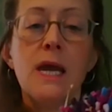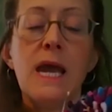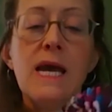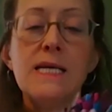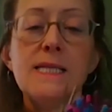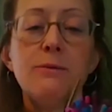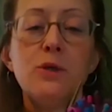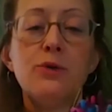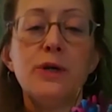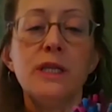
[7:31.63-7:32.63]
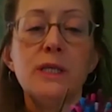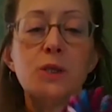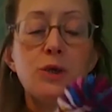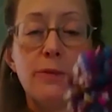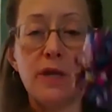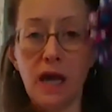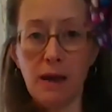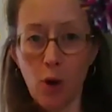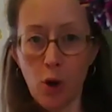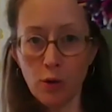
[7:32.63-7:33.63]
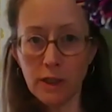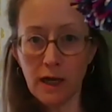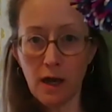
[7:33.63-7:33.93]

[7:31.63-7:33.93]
As I'm doing this trimming, I'm holding